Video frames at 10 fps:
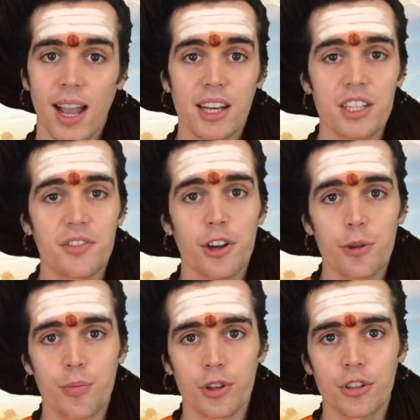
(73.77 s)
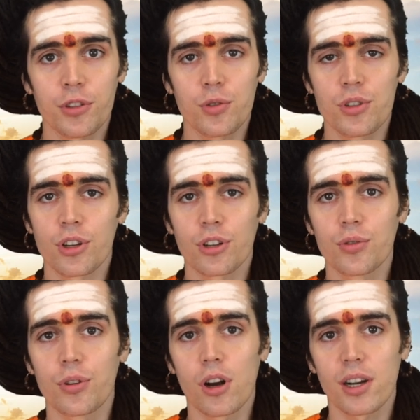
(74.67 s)
And it's very important to start
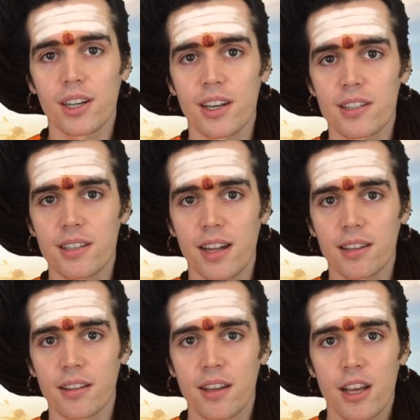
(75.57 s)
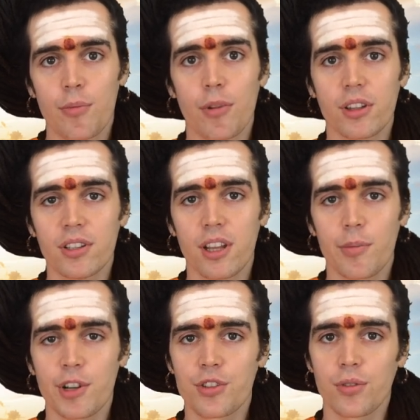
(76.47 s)
to cognize that
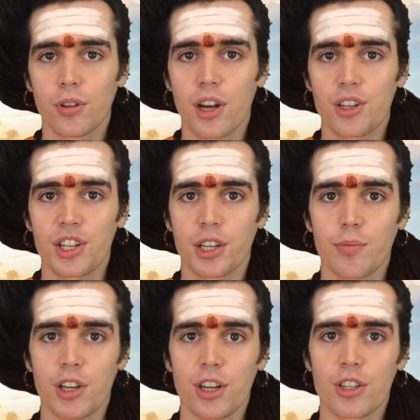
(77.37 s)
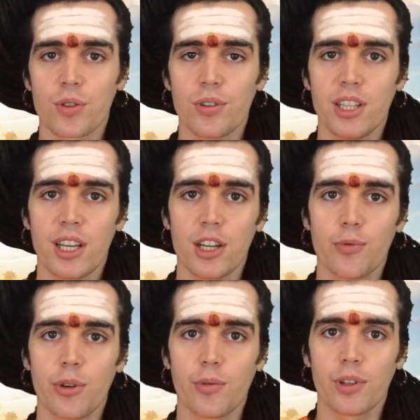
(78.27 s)
multidimensional logic, because only then
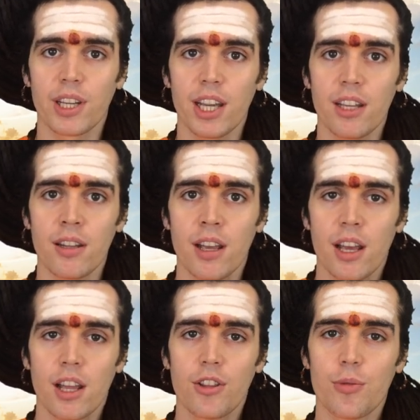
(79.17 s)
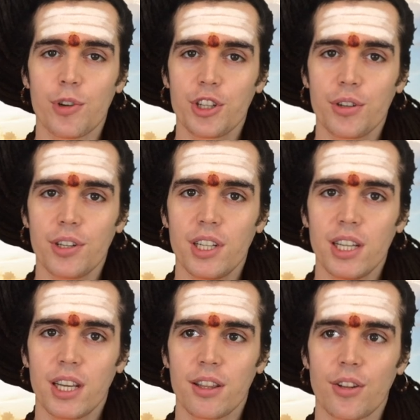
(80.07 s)
we will gain the
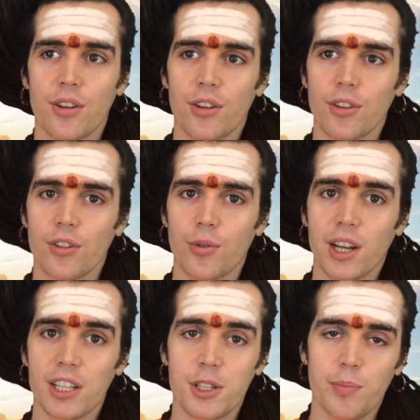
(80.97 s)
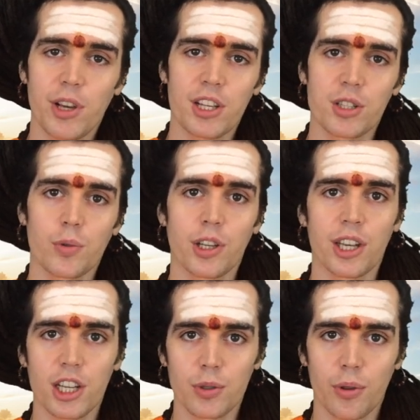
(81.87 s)
maturity and the right space to
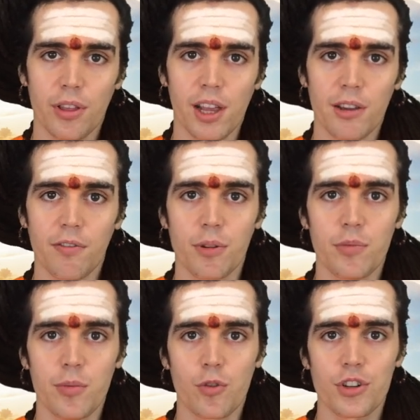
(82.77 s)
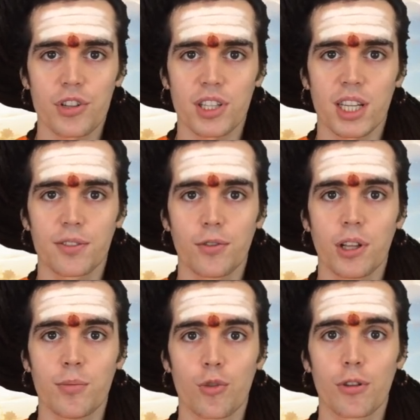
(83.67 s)
engage with life and be more successful
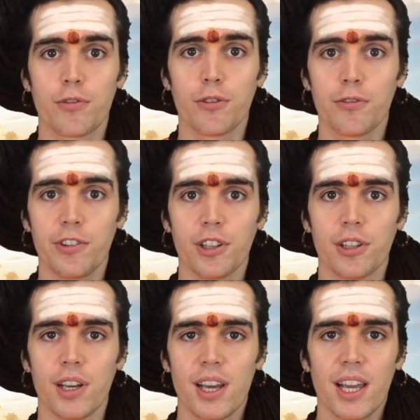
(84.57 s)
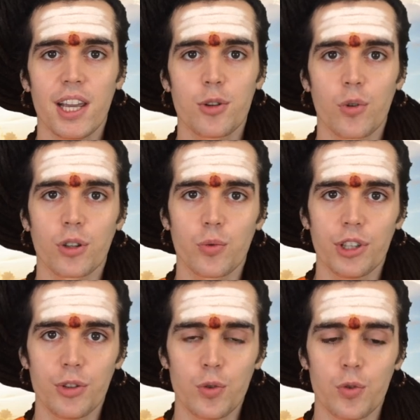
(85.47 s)
and more fulfilled in what
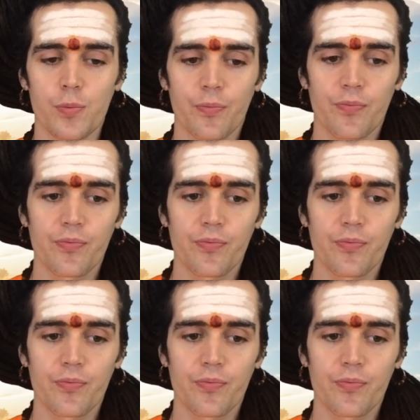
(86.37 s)
we do.